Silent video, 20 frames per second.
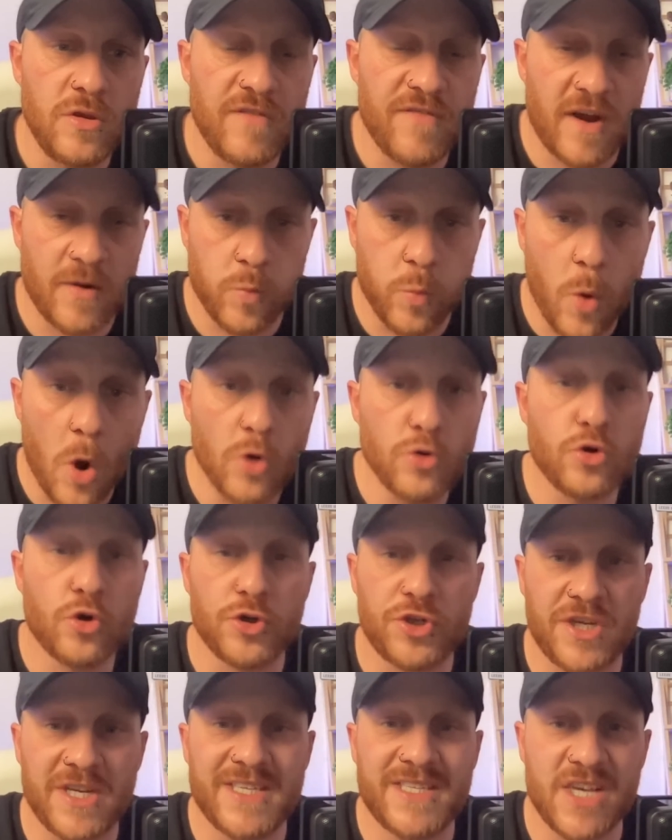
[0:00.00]
You've had one
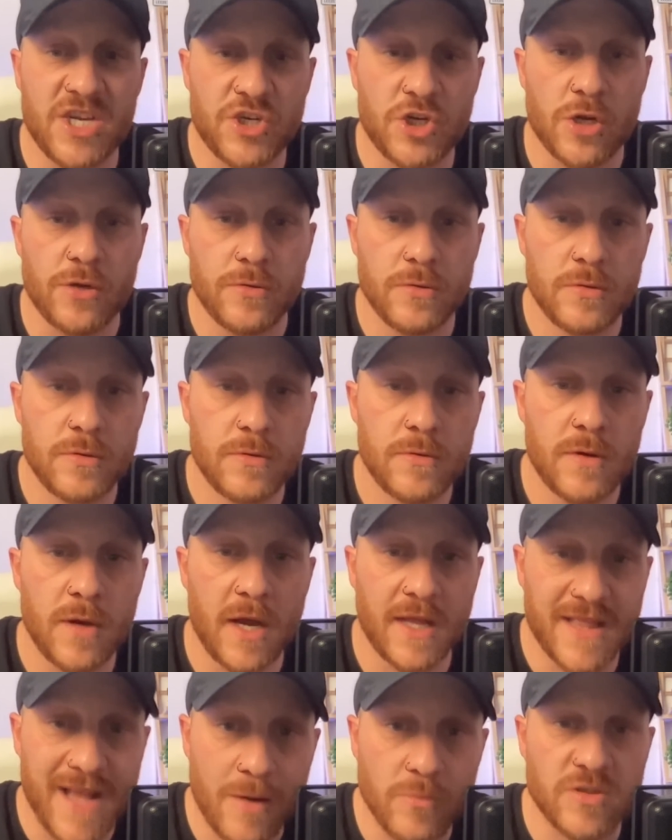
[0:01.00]
good decision,
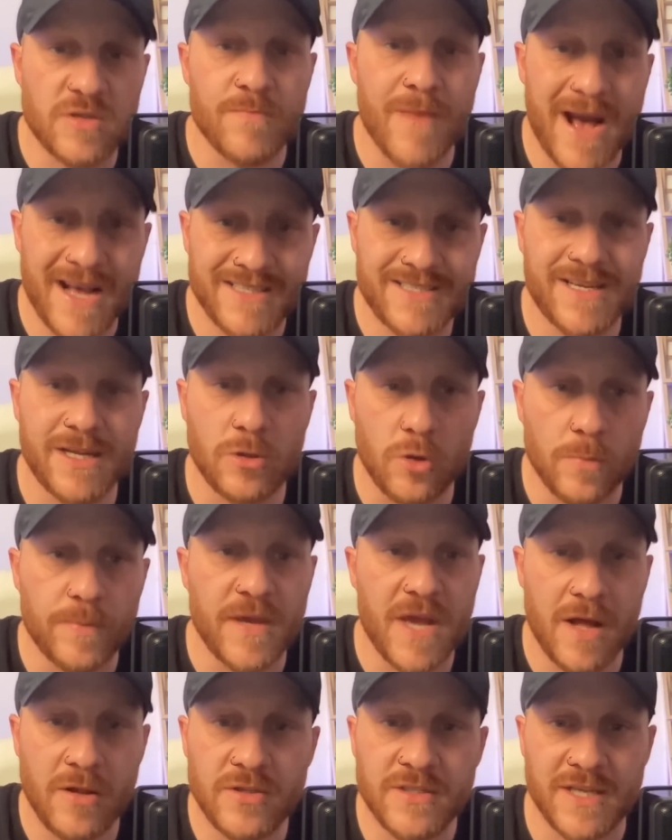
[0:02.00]
and that was Marcelo
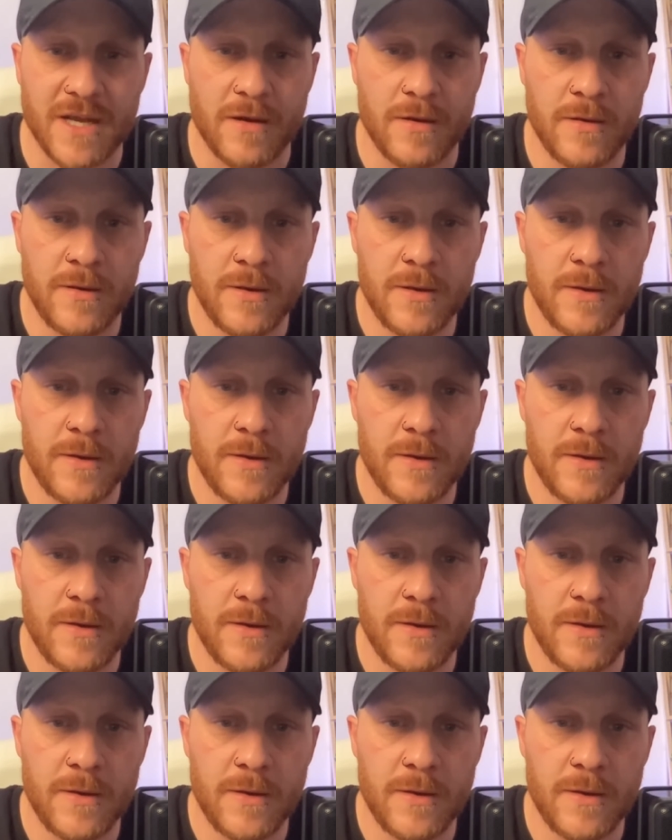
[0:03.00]
Bielsa.